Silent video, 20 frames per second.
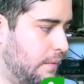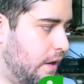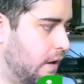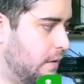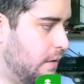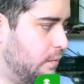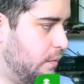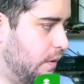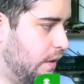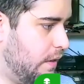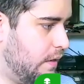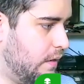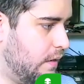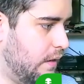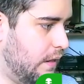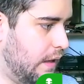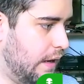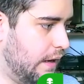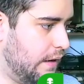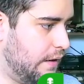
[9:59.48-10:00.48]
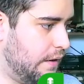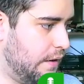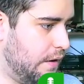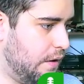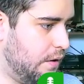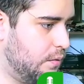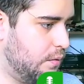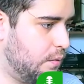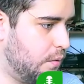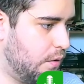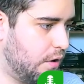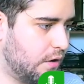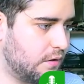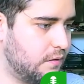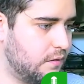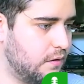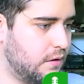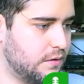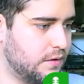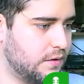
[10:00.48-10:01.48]
up with like new
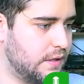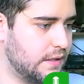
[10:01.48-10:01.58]
workflows,